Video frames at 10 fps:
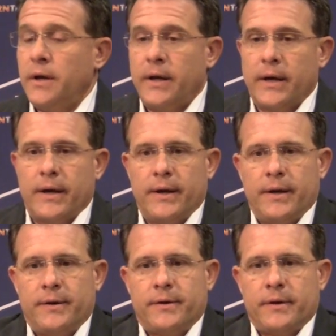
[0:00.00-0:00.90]
Yeah,
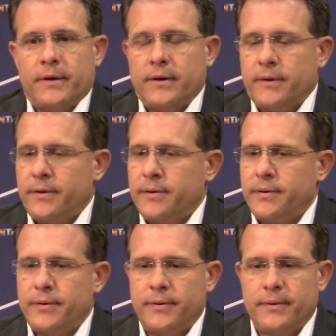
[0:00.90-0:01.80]
it,
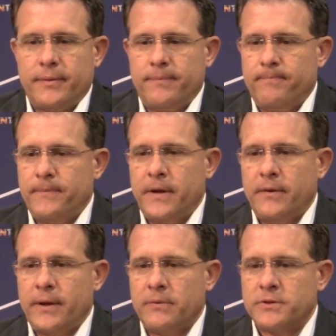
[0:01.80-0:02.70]

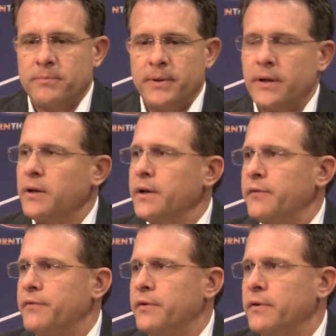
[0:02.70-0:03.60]
you know, that was a big
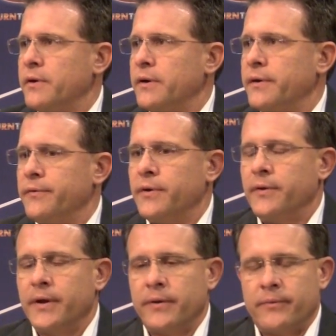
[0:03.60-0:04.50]
lift.
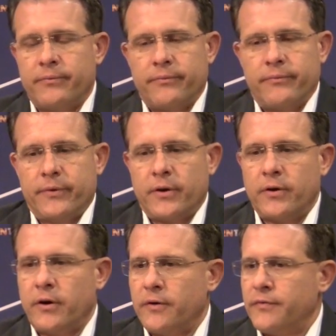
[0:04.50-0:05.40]
They're a
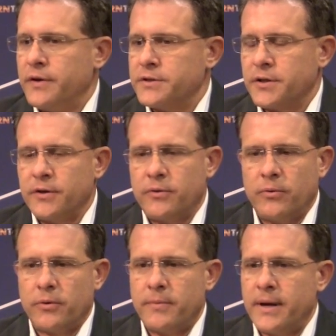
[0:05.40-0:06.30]
good offense, good
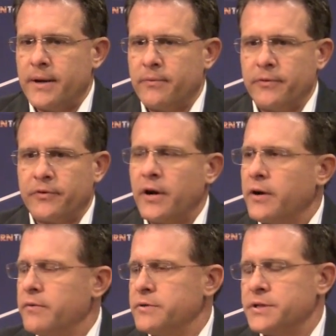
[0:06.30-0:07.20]
quarterback with
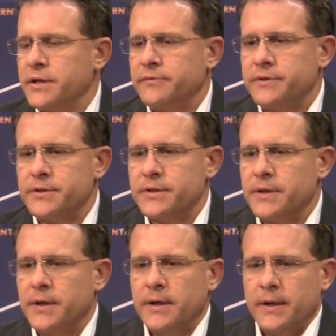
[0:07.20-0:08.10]
scary receivers. And,
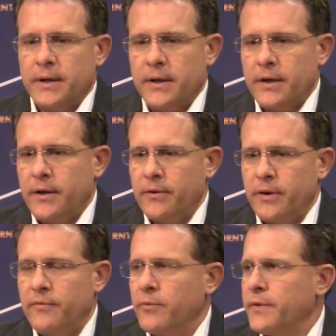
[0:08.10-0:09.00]
you know,
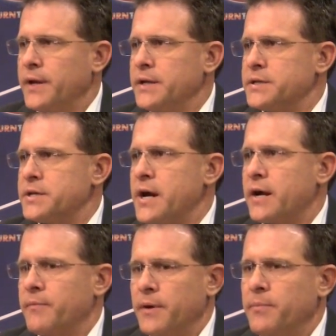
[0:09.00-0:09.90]
even when they didn't
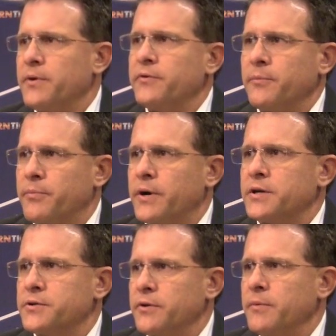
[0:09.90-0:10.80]
sack him, they put some
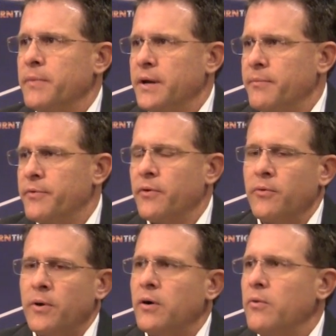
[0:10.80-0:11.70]
pressure on him, made him throw the
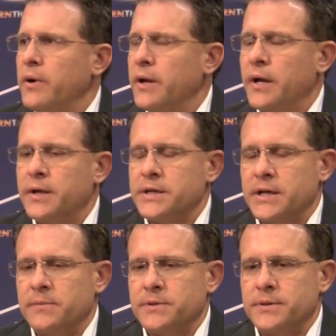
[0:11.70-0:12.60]
ball away a lot of times.